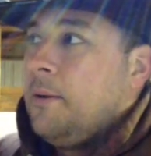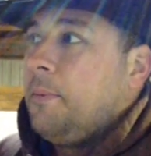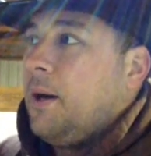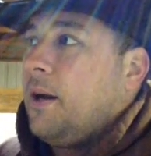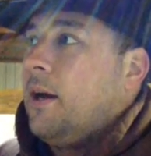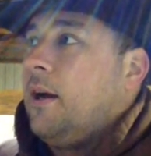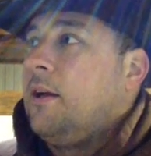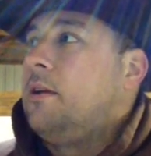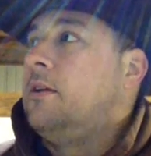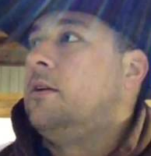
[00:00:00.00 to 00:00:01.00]
But
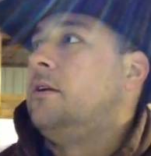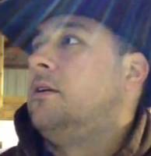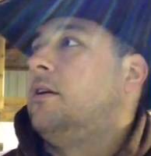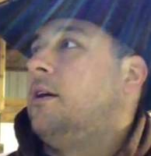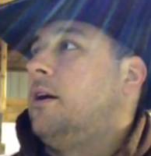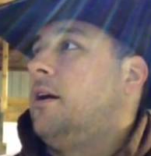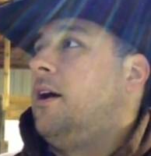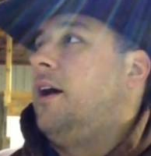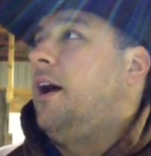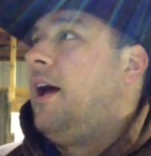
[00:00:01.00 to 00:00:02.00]

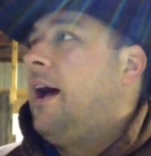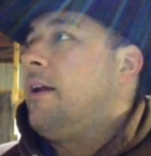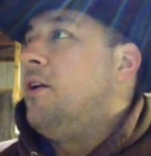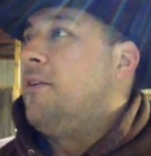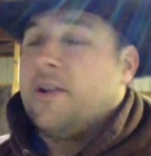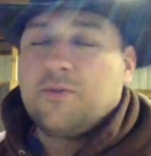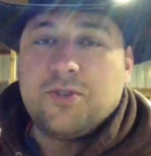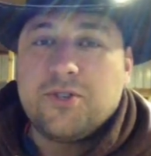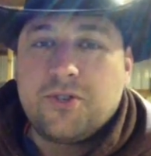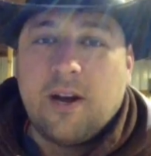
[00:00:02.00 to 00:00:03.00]
I don't know if that's
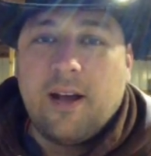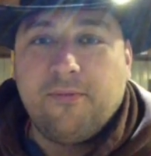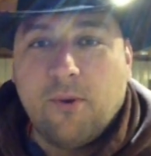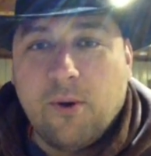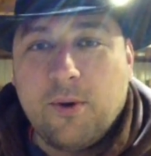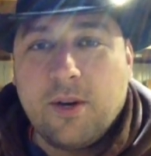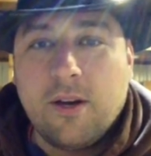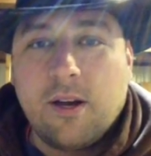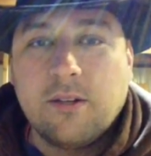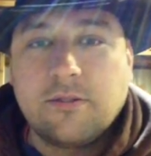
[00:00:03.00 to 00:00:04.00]
what you strive for when you're
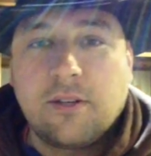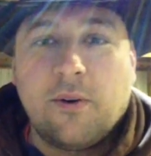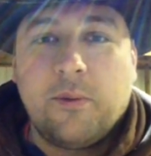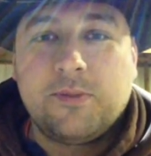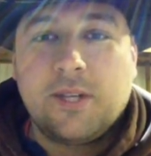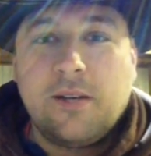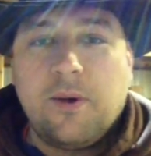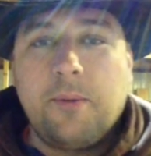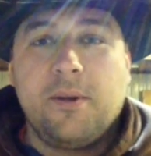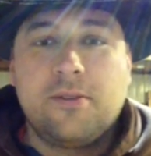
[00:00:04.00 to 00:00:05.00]
younger, is to grow up and say you
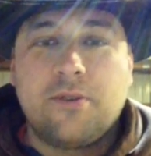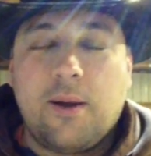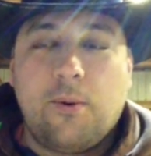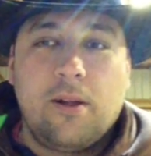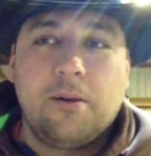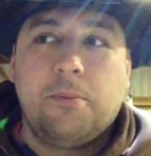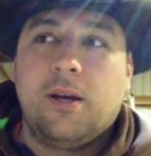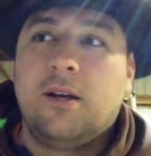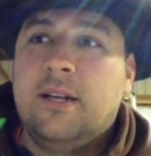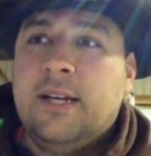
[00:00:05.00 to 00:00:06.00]
want to be a drywaller.
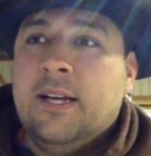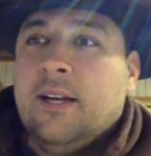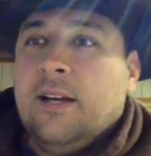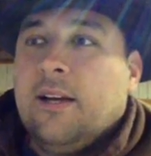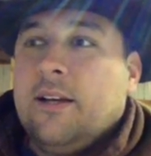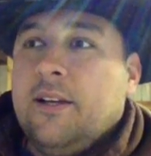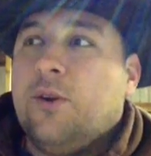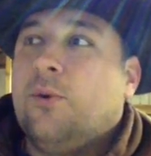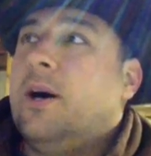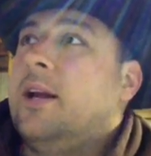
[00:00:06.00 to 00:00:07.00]
But you
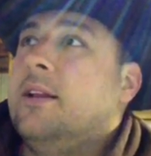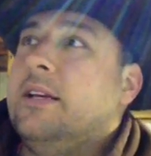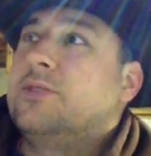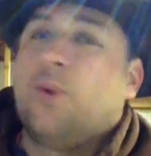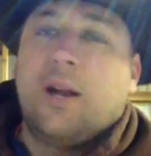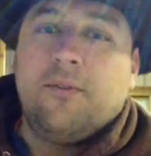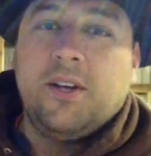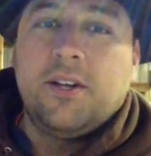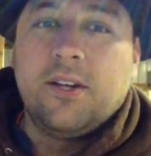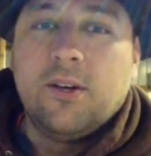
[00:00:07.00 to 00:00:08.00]
know what? At least whatever
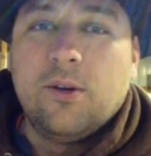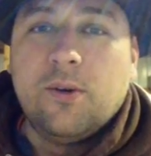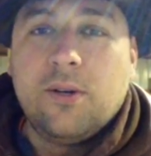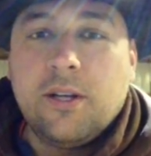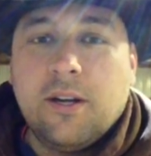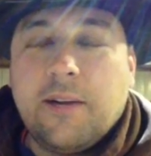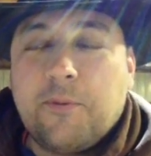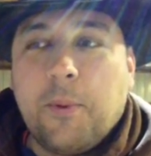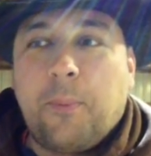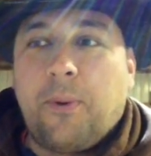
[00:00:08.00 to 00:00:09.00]
you do, you don't have
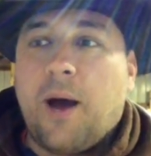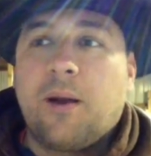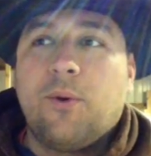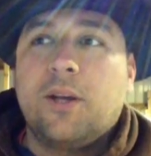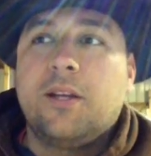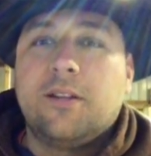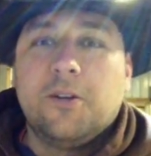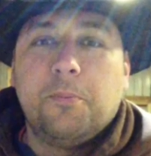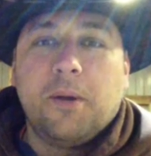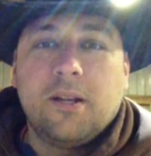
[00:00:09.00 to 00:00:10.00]
to be proud of what you
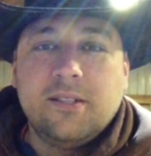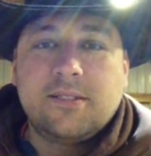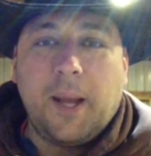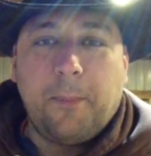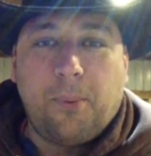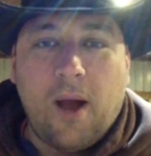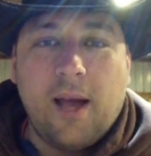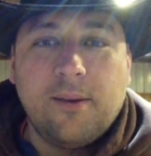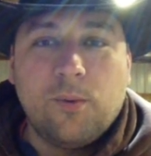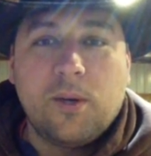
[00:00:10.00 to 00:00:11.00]
do, but at least take
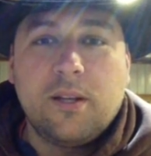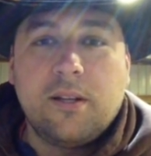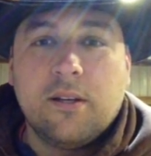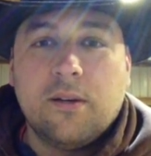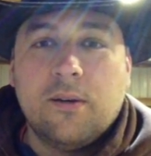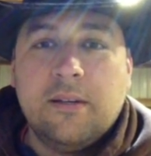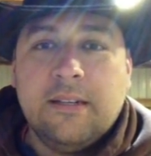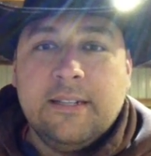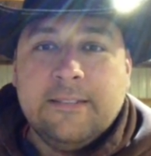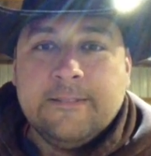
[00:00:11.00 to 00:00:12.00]
pride in what you do.
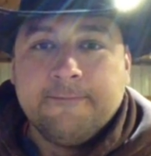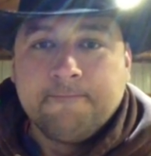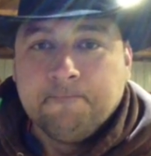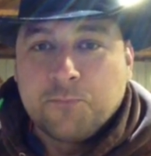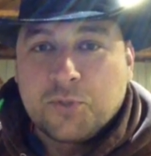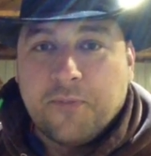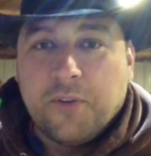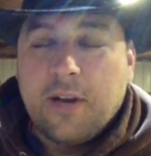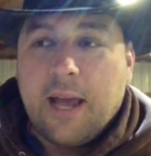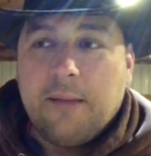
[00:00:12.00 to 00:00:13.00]
If
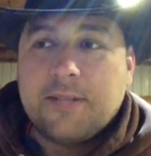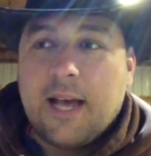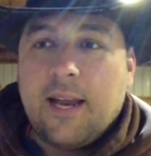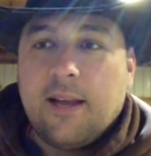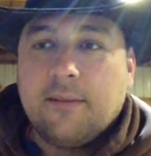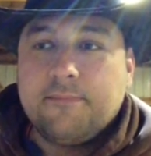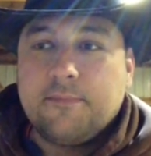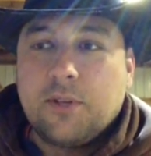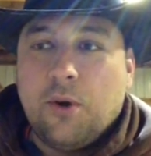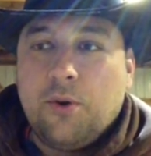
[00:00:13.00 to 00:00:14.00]
your name's on it,
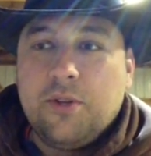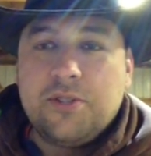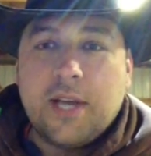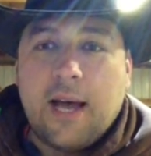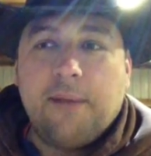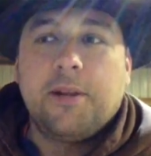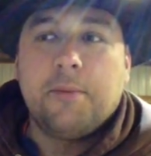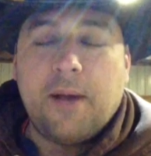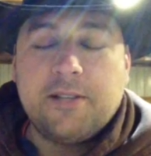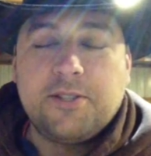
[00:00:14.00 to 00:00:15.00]
go do the job to the
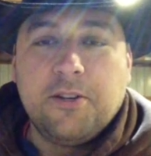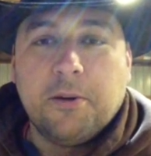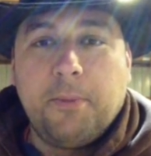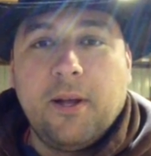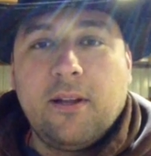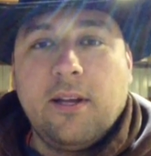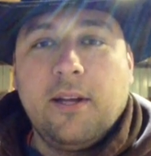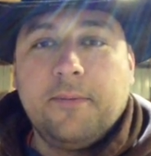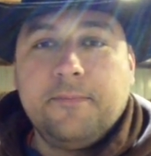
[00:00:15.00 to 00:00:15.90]
best of your ability.